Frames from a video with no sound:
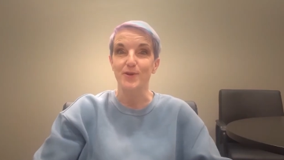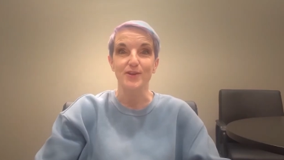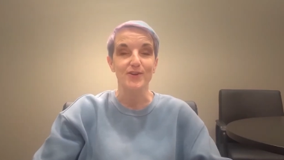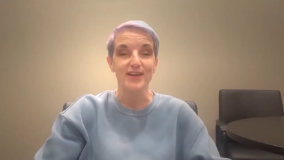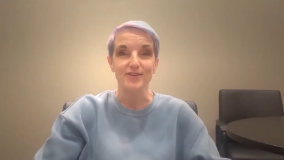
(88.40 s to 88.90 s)
Bring
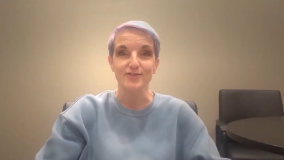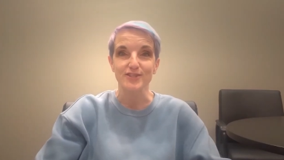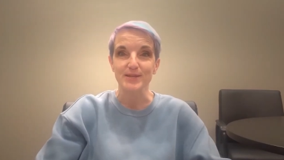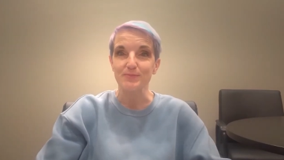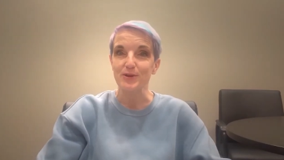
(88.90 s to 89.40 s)
your
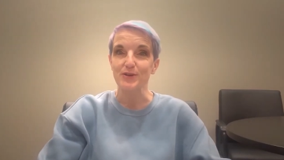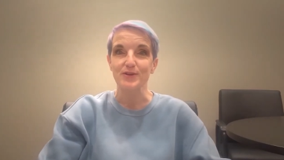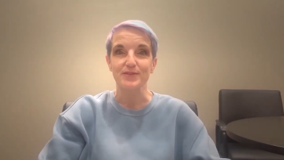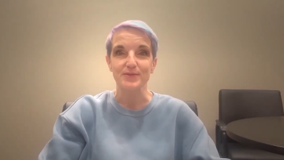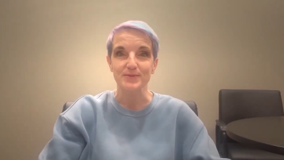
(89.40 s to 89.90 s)
energy, bring your
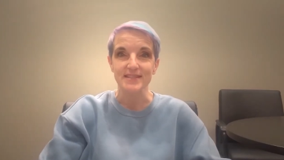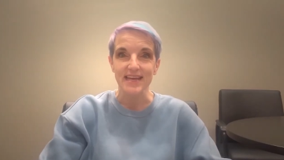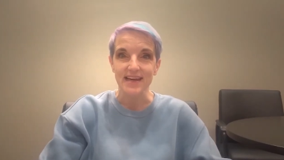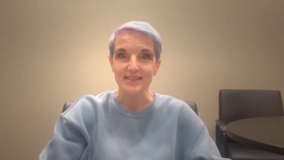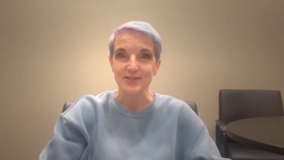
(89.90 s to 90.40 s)

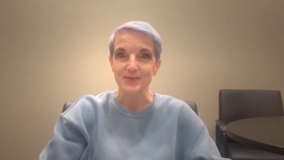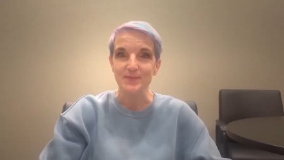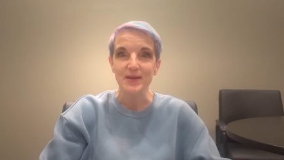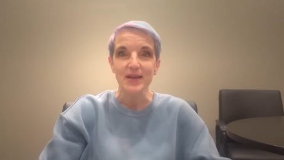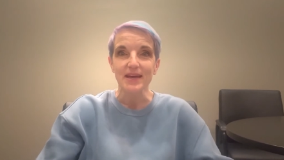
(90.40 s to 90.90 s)

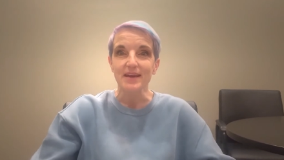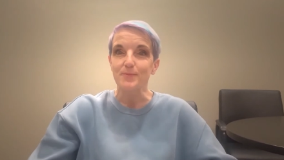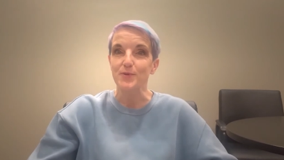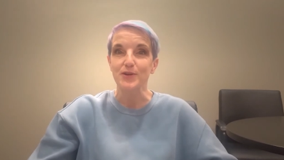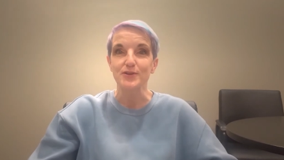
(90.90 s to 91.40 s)
enthusiasm,
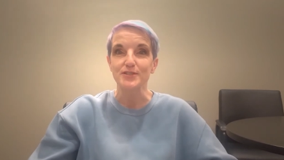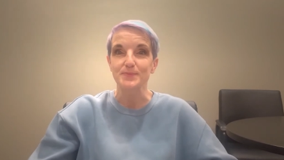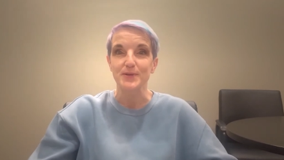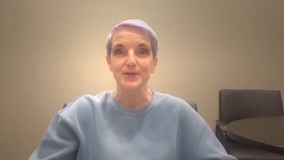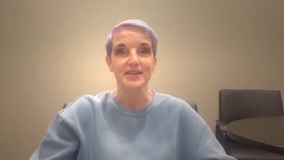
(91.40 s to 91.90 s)
bring your
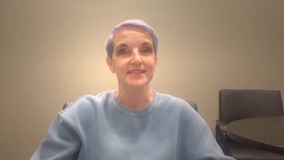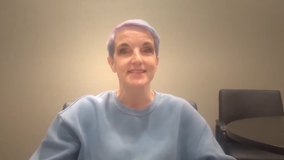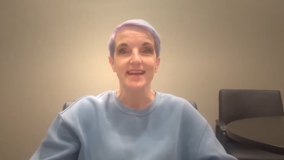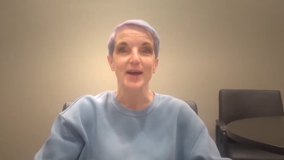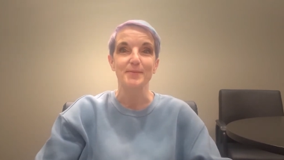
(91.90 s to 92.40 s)
spirit.
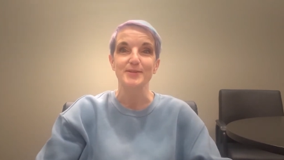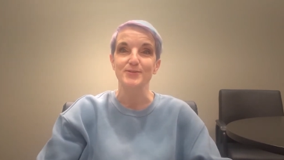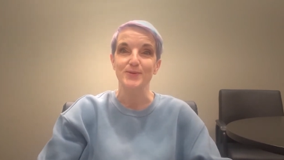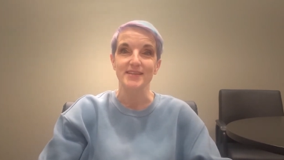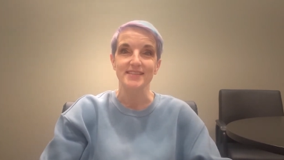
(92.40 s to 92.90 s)
Come and
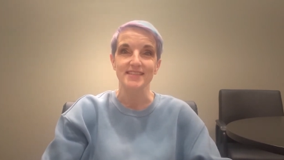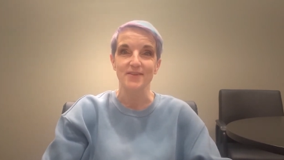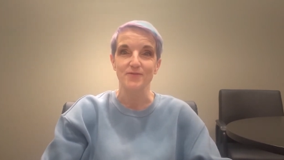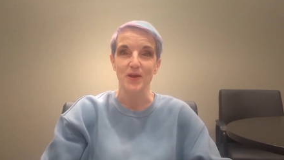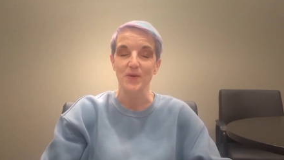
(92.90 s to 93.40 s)
join us
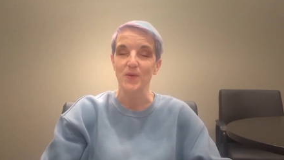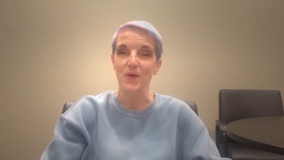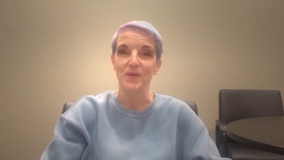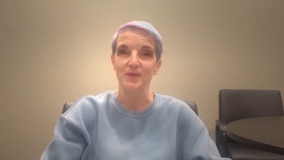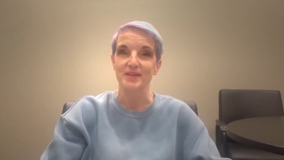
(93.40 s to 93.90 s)
at
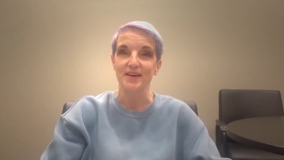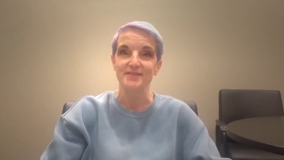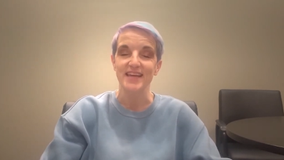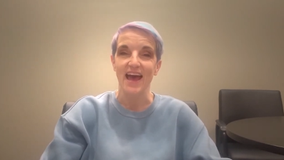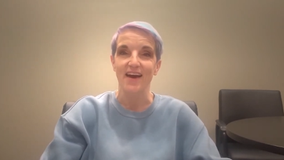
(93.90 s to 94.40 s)
Freightquote. We would love
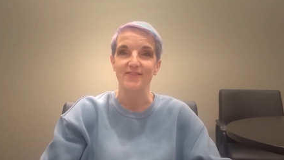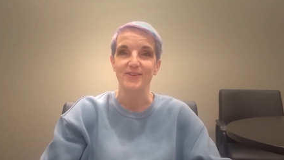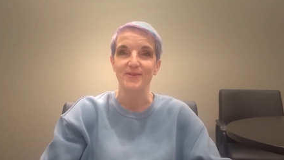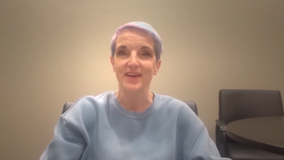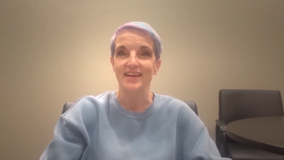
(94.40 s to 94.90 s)
to have
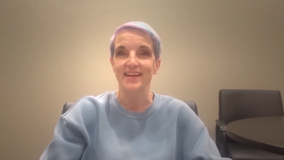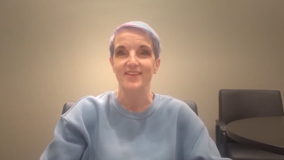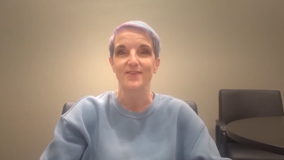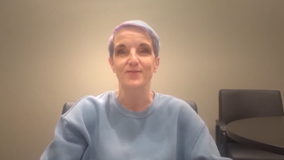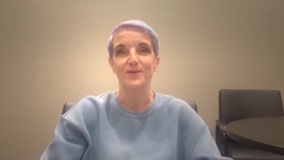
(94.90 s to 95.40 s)
you, and I
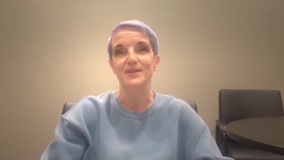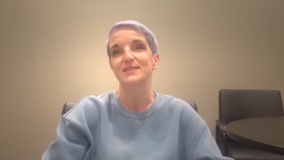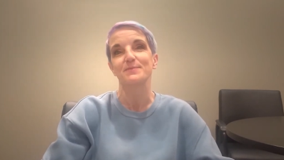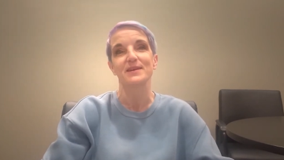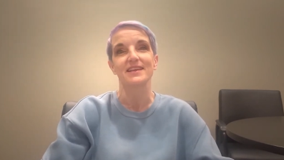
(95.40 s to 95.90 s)
look forward
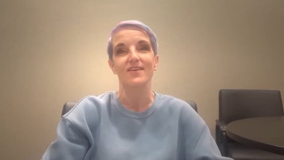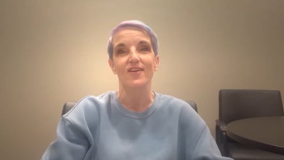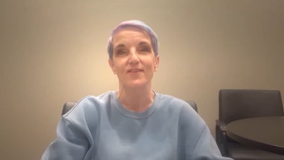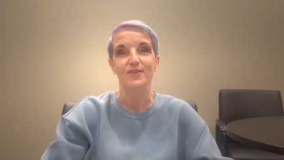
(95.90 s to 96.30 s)
to meeting all of